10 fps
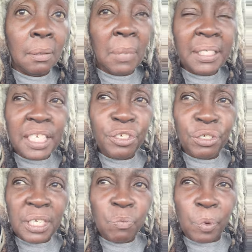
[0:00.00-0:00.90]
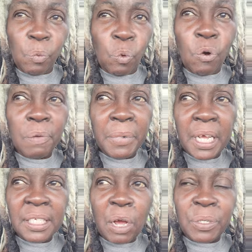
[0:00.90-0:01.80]
My teachers didn't reward me
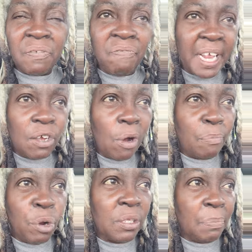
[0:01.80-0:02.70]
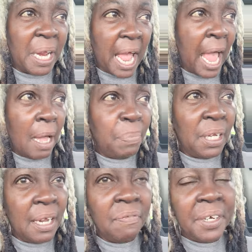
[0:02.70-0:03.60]
because I was fake or I brought them an apple
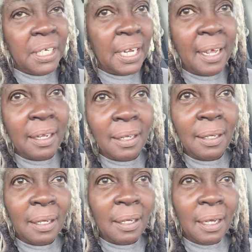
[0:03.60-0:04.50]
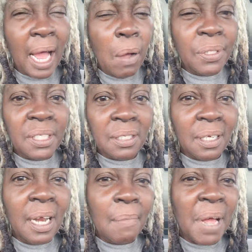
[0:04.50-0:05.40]
every day. I was
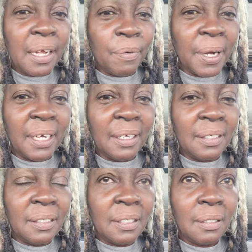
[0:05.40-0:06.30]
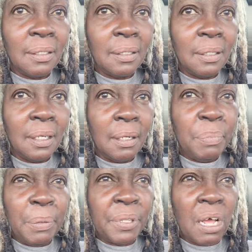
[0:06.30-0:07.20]
good at my grades.
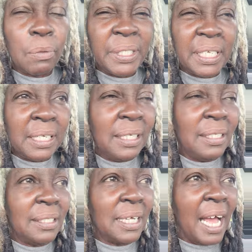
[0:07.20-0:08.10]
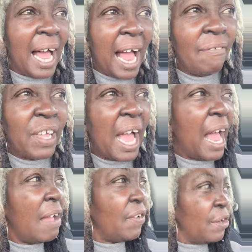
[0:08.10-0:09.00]
People thought it was easy. I've got,
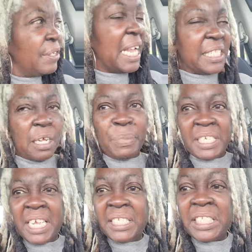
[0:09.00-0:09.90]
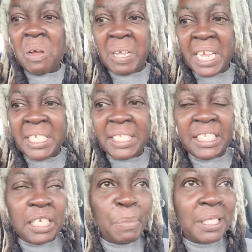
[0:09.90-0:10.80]
I've heard that so much. It's so easy.
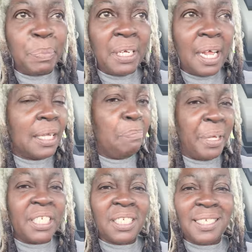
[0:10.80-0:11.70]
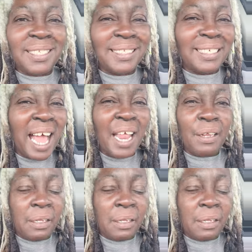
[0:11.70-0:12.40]
She must be lucky. Bitch, this is not